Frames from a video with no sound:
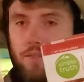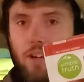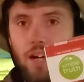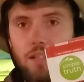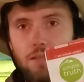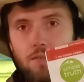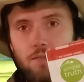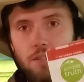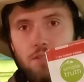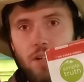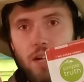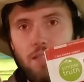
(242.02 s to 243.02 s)
I've got
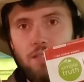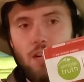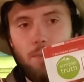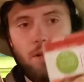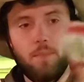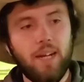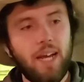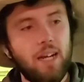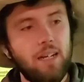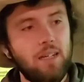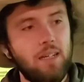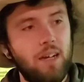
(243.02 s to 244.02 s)
freeze-dried strawberry
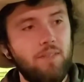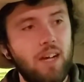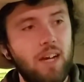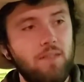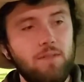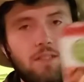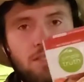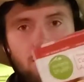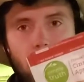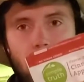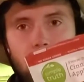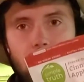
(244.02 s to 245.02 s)
banana, I've got
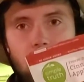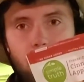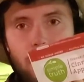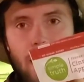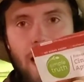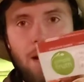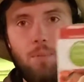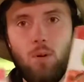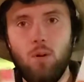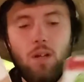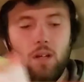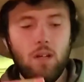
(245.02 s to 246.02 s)
freeze-dried cinnamon
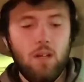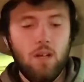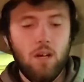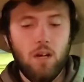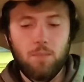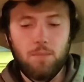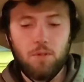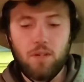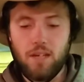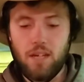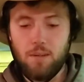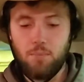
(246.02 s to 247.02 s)
apple. You
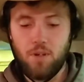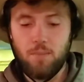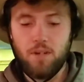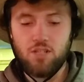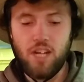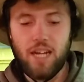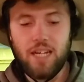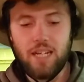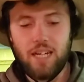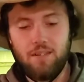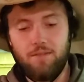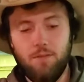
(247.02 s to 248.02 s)
can get pretty much any
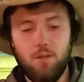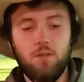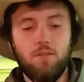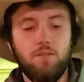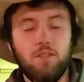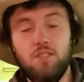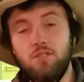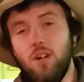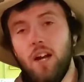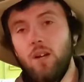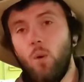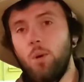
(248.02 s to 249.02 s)
kind of fruit
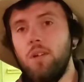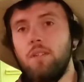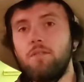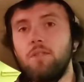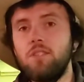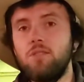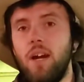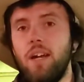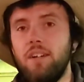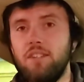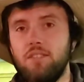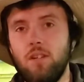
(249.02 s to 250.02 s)
freeze-dried, or you can freeze-dry
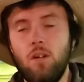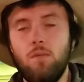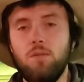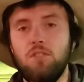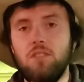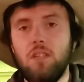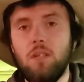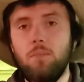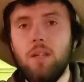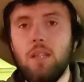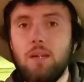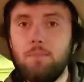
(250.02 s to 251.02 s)
it yourself, which is going to
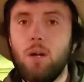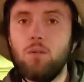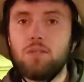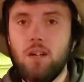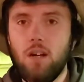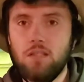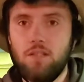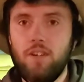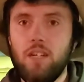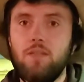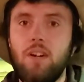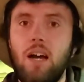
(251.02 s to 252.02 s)
be the most
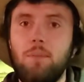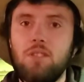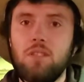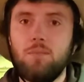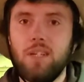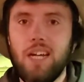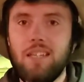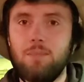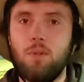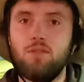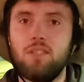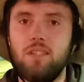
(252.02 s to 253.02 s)
cost-effective option, but not the
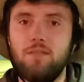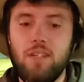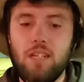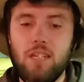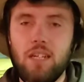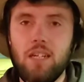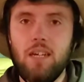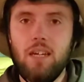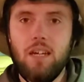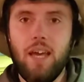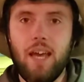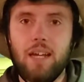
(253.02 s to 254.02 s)
most convenient.
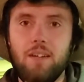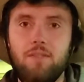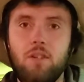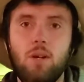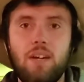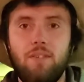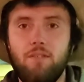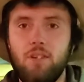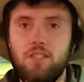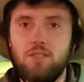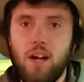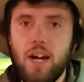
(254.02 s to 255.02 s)
And if you don't have a
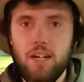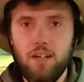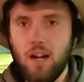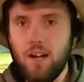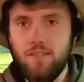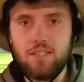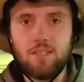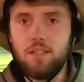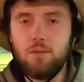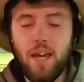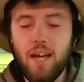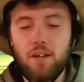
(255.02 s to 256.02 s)
freeze dryer, obviously
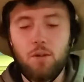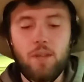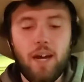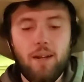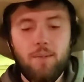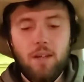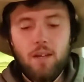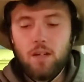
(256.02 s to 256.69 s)
you can't do that.